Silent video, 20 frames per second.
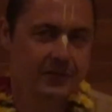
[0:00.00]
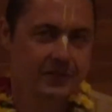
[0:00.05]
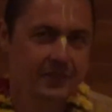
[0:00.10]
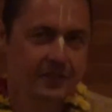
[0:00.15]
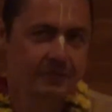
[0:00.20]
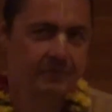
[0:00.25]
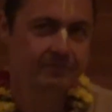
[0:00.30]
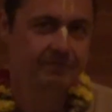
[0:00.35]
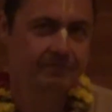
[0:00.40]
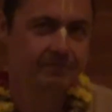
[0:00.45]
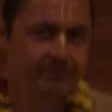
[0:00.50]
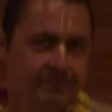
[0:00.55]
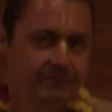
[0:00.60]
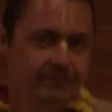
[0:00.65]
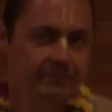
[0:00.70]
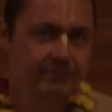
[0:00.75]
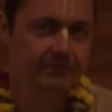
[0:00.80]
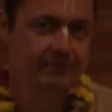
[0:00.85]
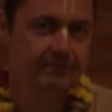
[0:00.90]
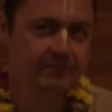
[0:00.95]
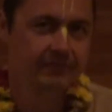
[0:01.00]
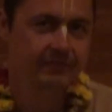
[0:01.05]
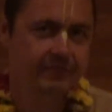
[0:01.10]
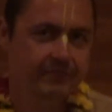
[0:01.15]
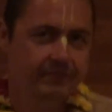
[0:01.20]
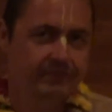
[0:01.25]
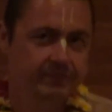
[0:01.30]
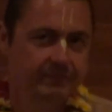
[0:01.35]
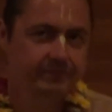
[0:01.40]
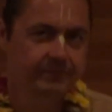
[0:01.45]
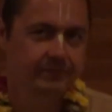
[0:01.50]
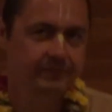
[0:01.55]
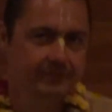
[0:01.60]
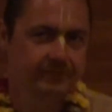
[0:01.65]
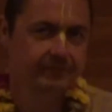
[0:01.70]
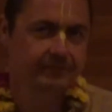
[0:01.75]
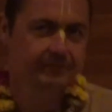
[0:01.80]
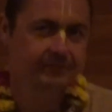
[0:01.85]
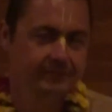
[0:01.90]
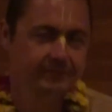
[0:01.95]
Hare Krishna.
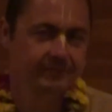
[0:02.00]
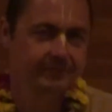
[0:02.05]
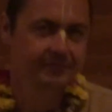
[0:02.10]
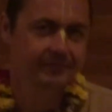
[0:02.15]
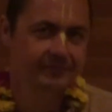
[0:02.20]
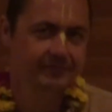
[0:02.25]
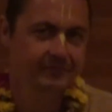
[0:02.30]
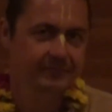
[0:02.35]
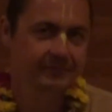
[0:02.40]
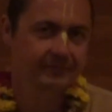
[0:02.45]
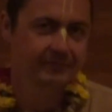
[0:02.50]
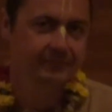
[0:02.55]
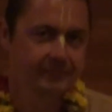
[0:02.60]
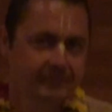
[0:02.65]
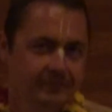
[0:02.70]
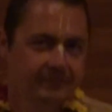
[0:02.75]
Valmiki